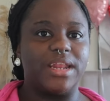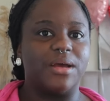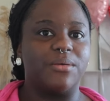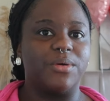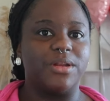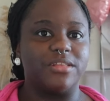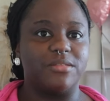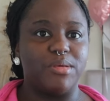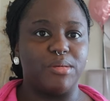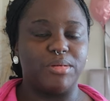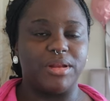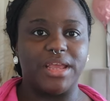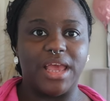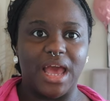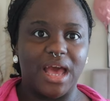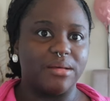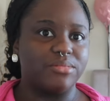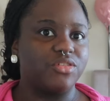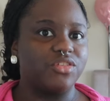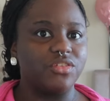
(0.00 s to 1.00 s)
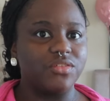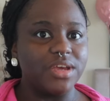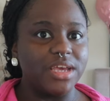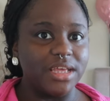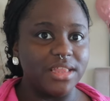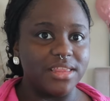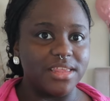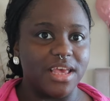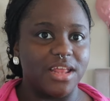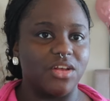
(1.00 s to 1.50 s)
And I wanted to be able to capture
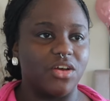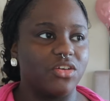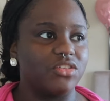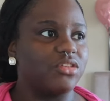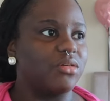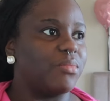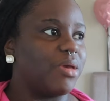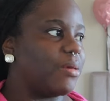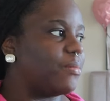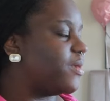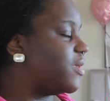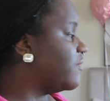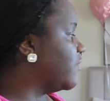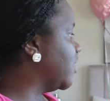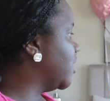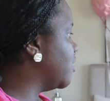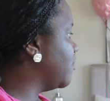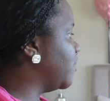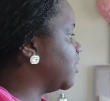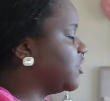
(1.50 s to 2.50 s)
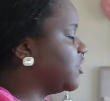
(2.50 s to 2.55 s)
it and also maybe even get a